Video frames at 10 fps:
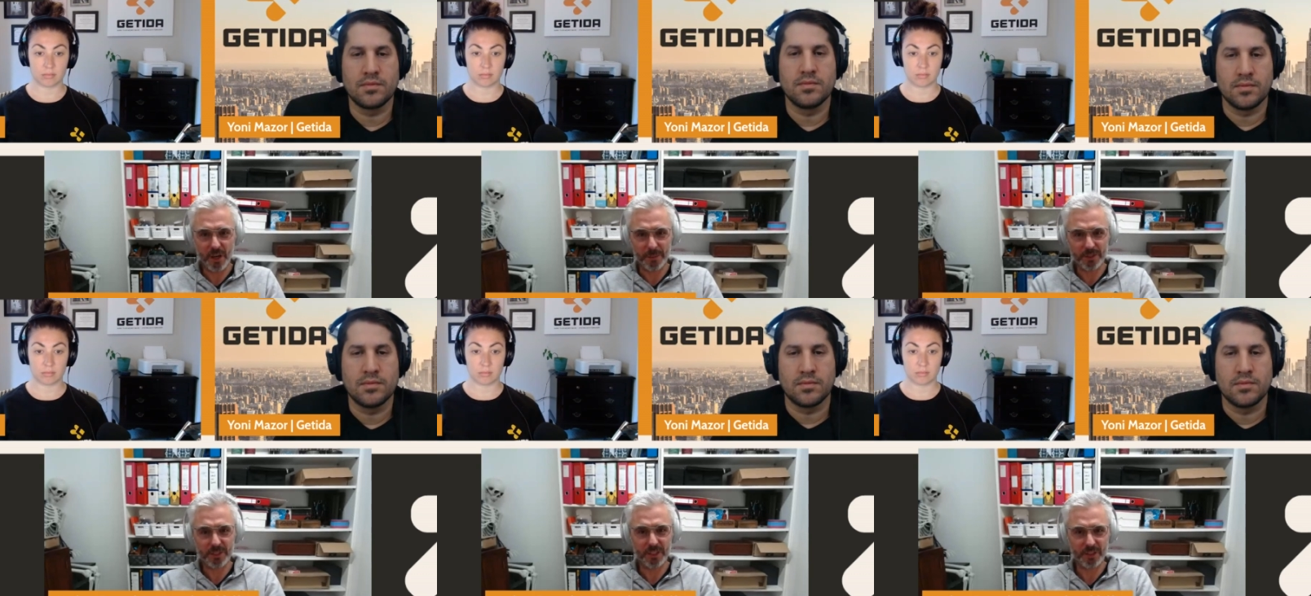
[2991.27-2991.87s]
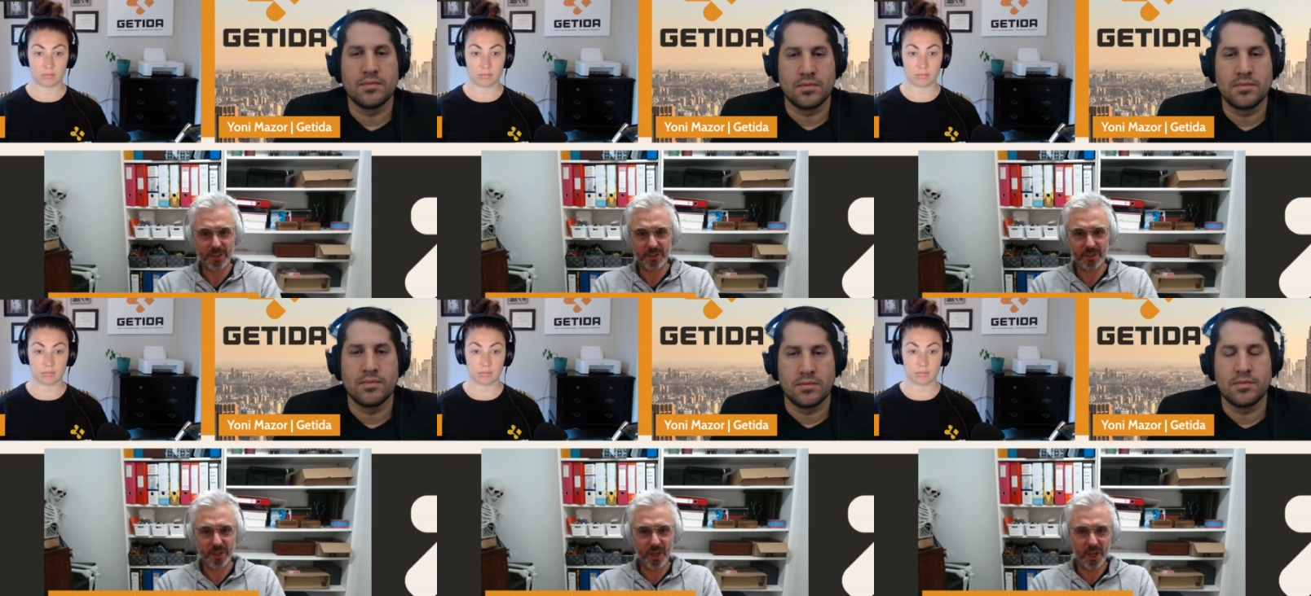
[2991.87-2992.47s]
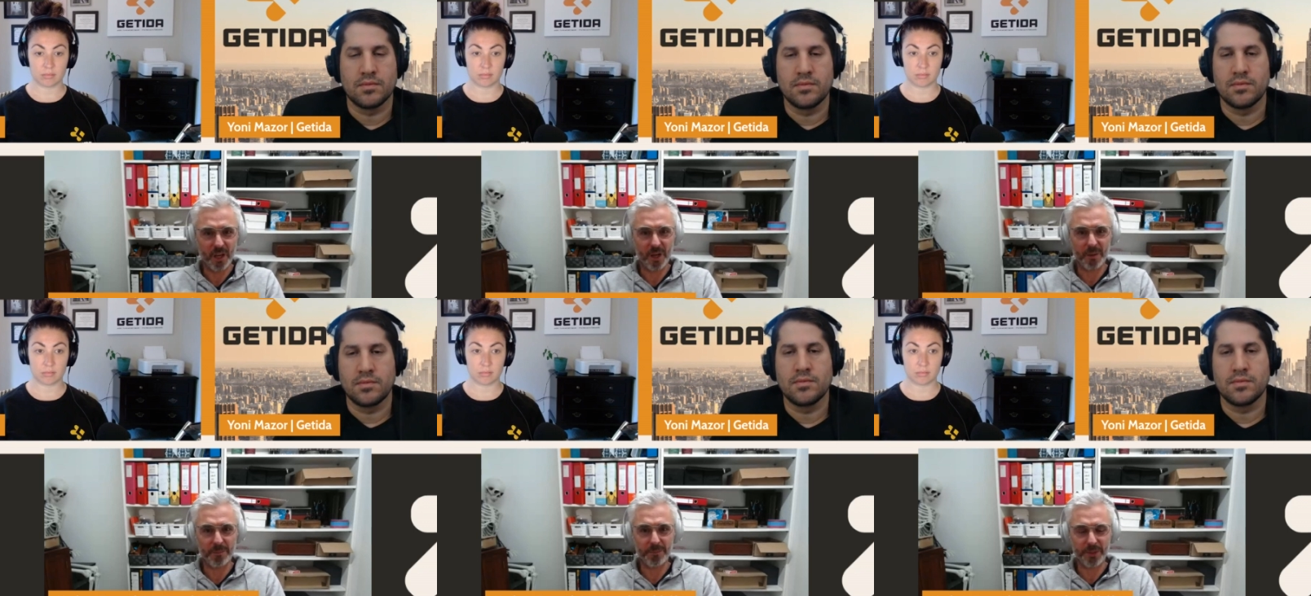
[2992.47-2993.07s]
Speaker 1: e-commerce season
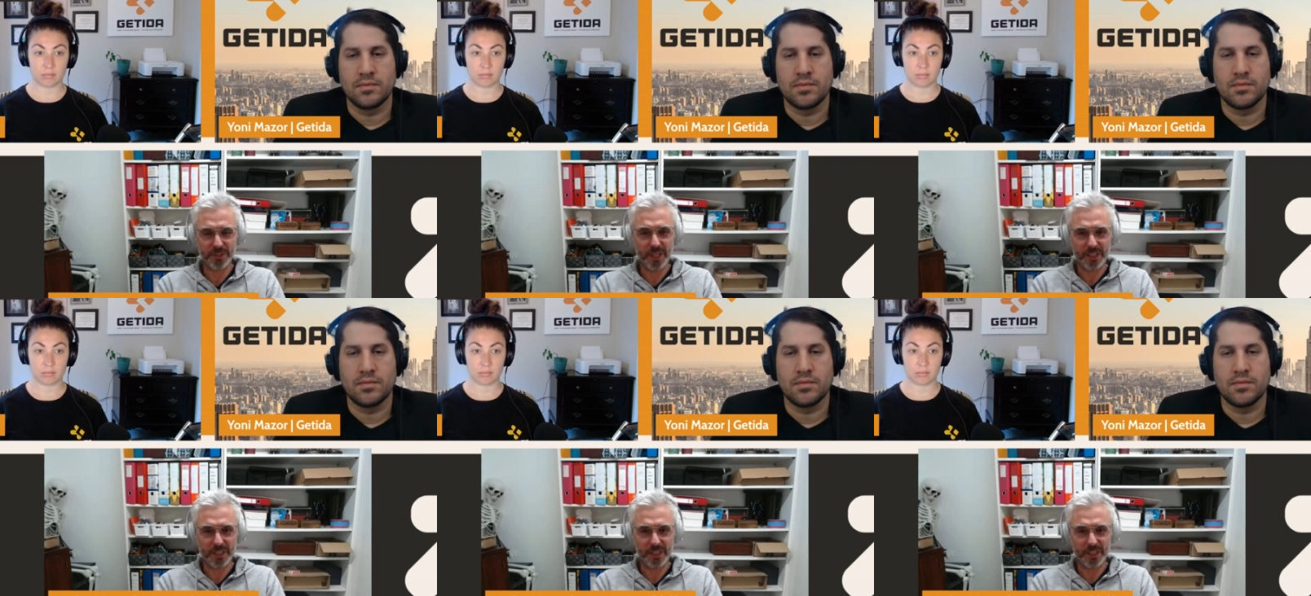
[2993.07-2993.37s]
uh, per se.